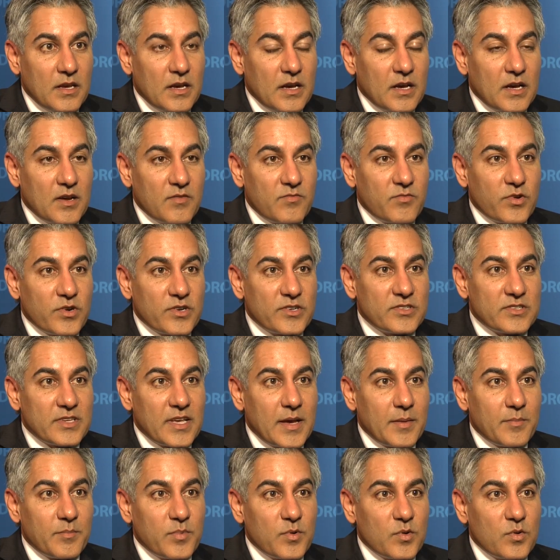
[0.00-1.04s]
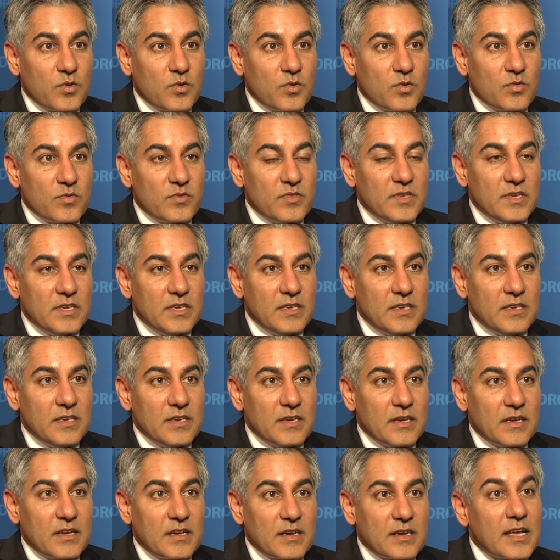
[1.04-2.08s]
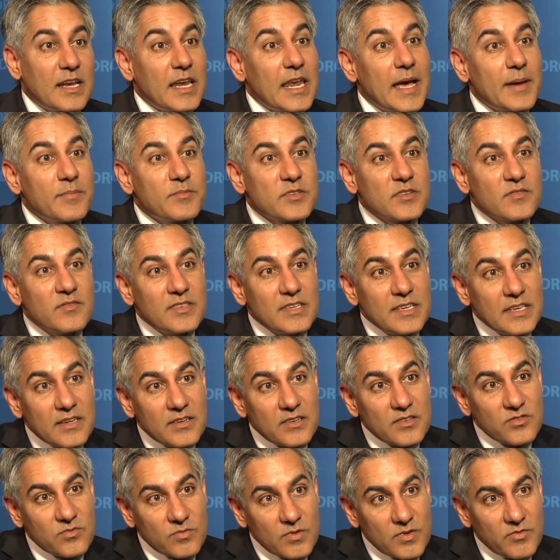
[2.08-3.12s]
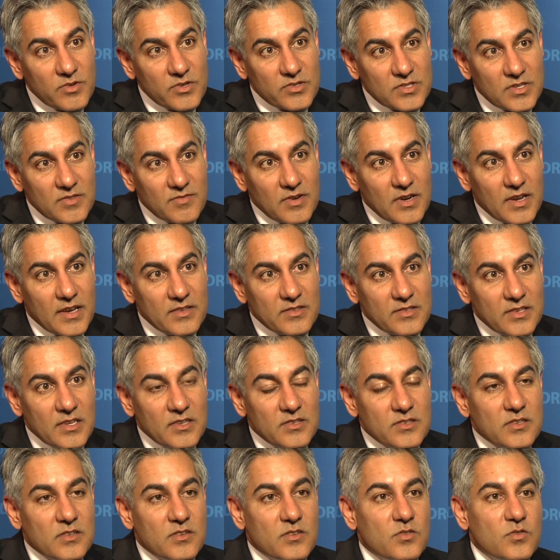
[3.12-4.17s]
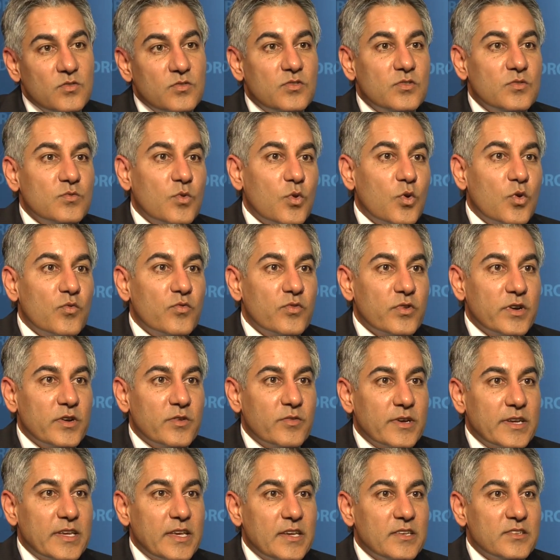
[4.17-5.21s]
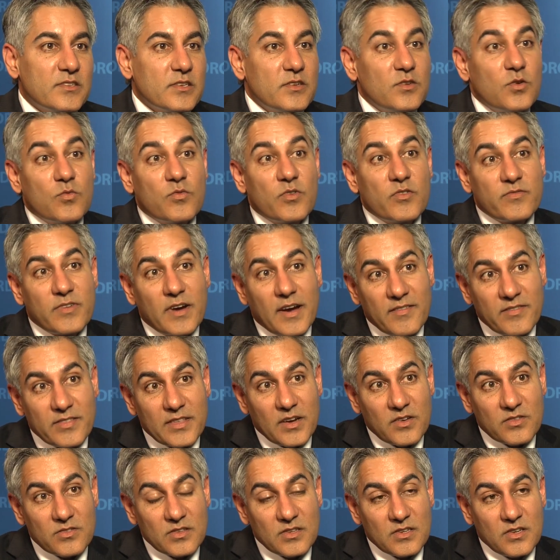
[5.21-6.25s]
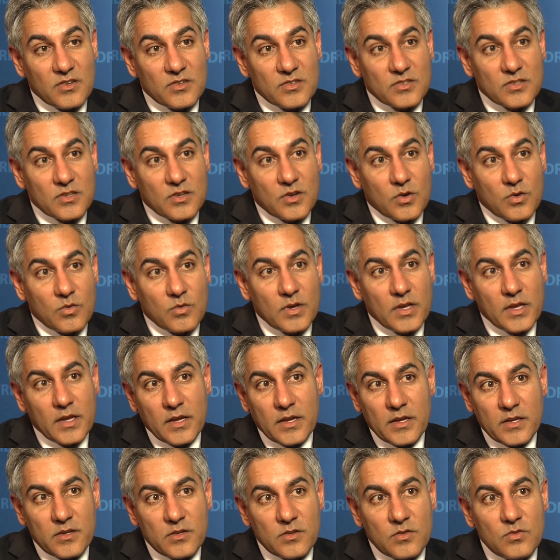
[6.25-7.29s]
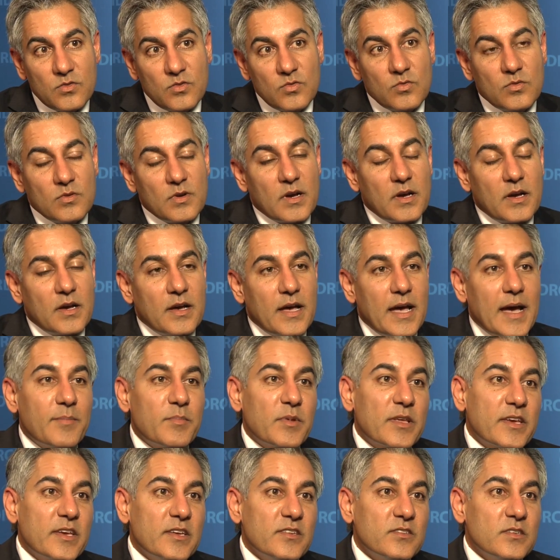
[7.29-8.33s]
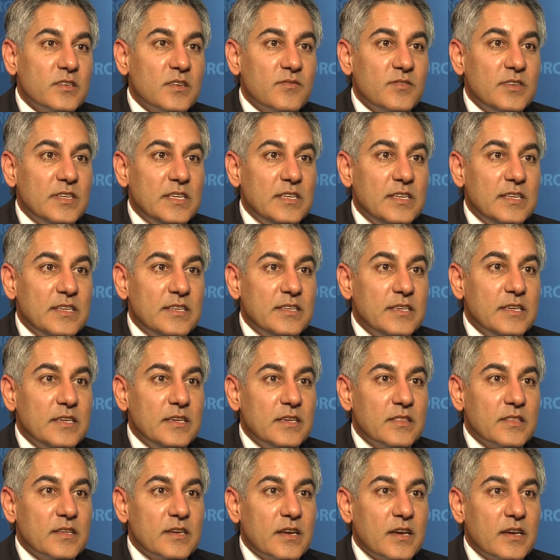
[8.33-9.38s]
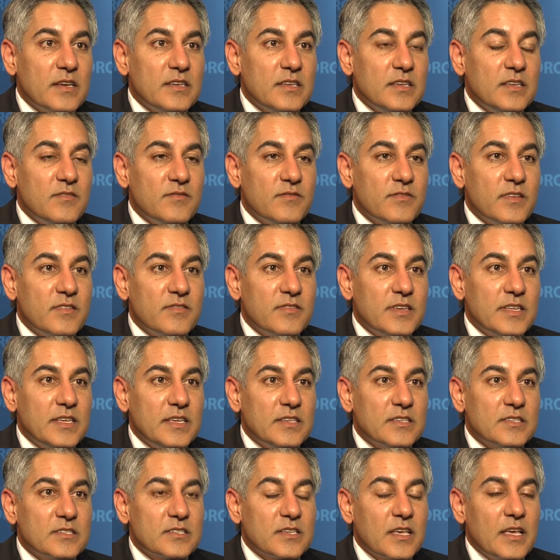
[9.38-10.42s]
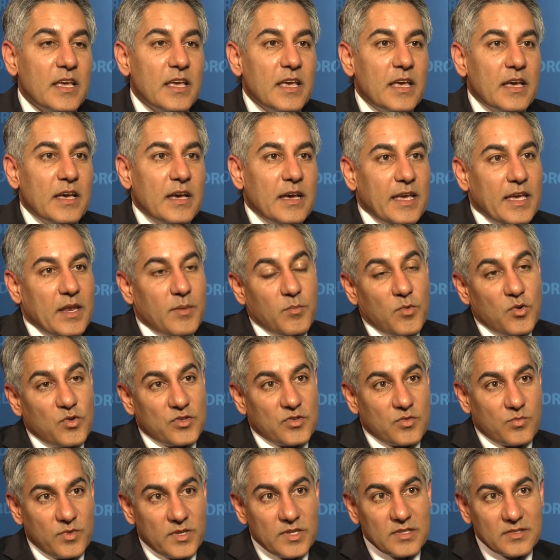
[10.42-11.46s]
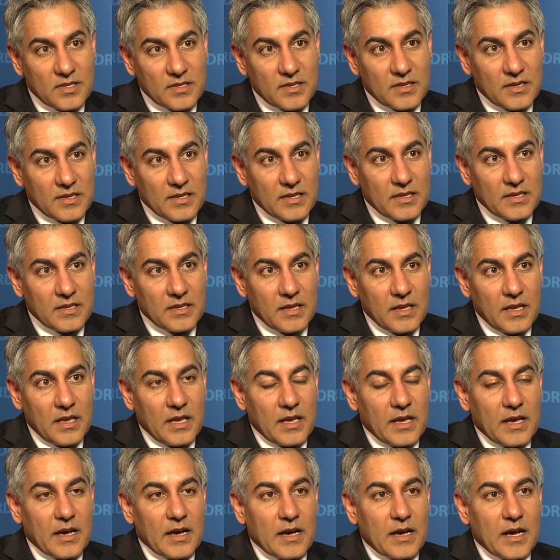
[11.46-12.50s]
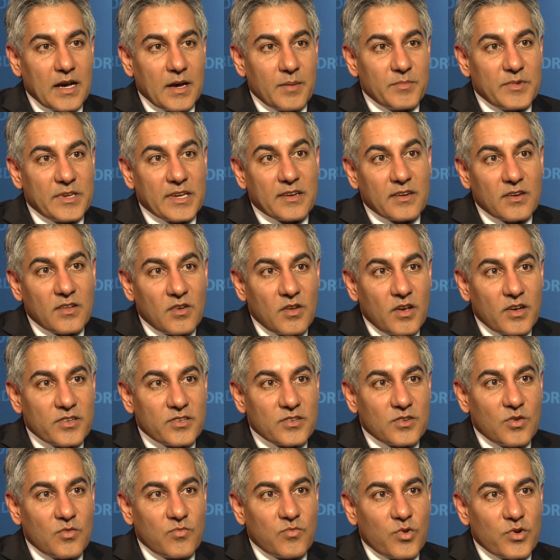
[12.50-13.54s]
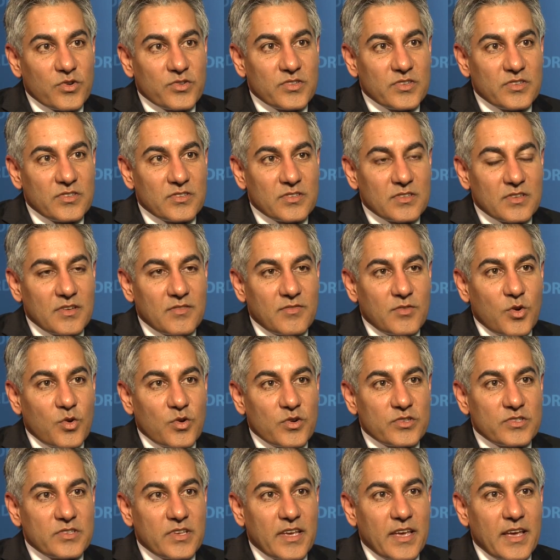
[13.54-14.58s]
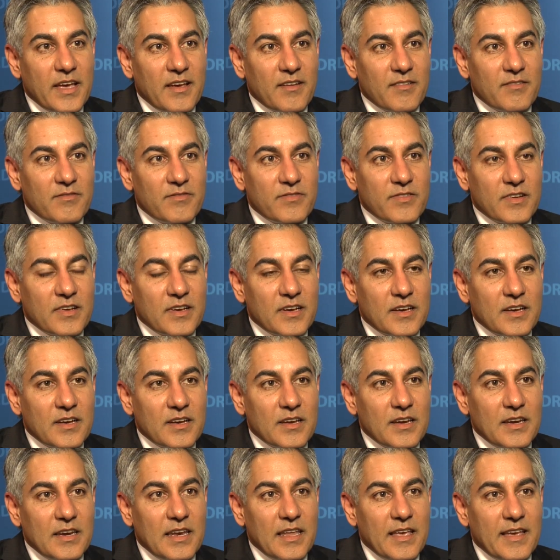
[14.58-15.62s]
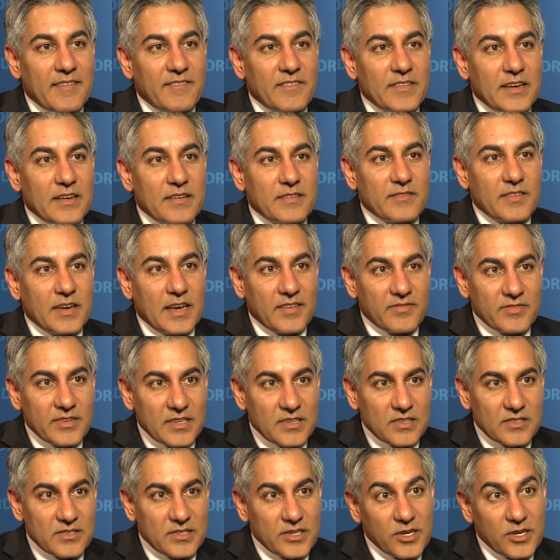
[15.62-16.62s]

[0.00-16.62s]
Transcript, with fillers: Uh, for example, the uh, collapse of the Indus River civilization due to over-irrigation over 5,000 years ago to uh, application of DDT in the 1950s. And most recently, um, technological forces, of course, have uh, left, left us